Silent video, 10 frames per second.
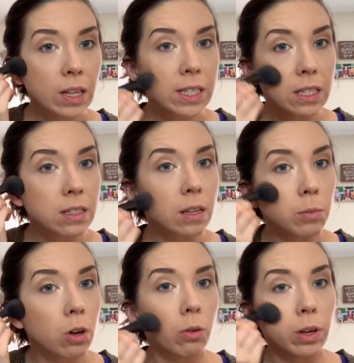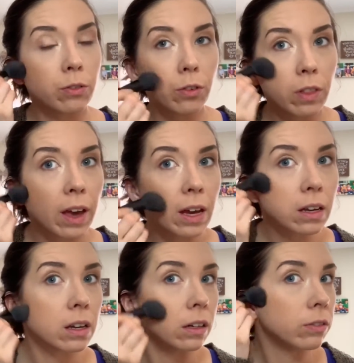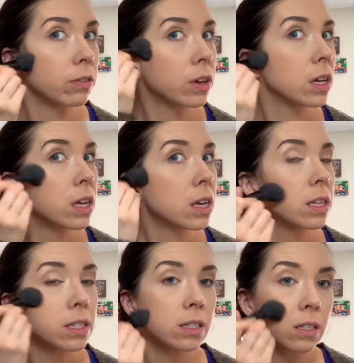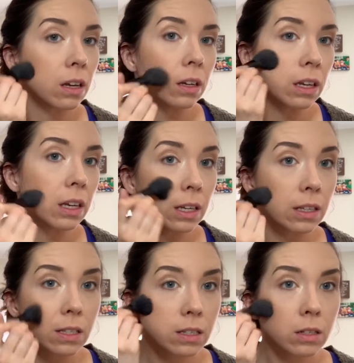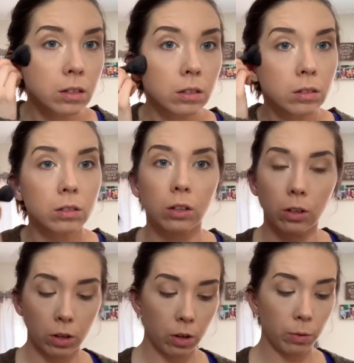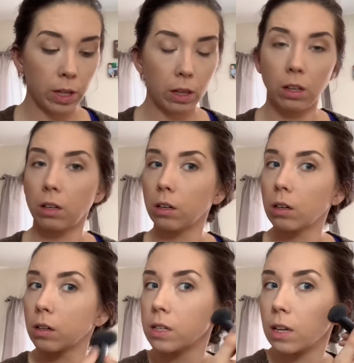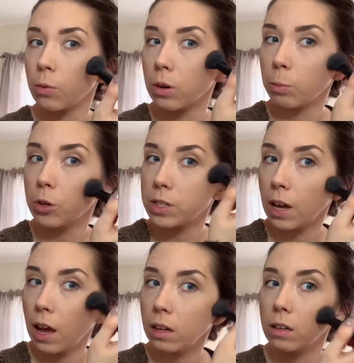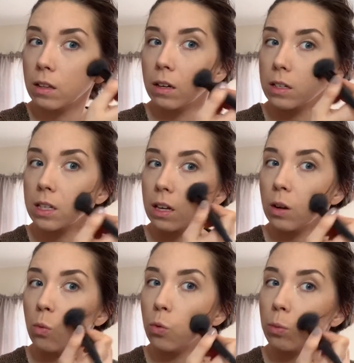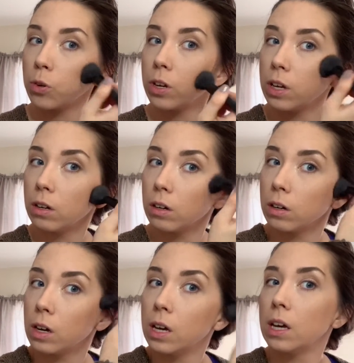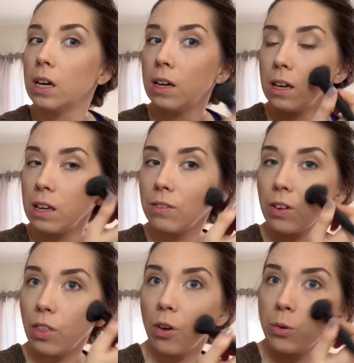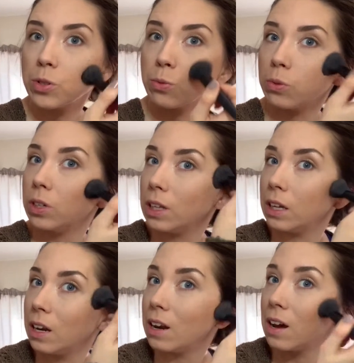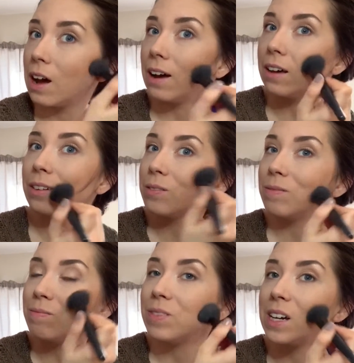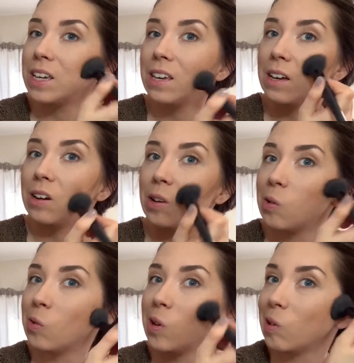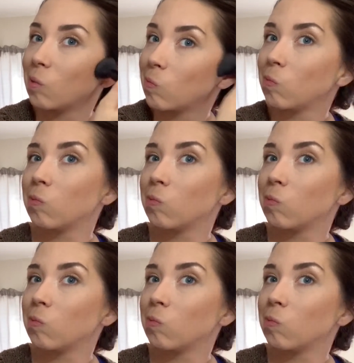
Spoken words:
Since I'm going for that kind of sun-kissed glowy look, because I want to pretend that it's getting warmer here, even though it's really not yet anyway.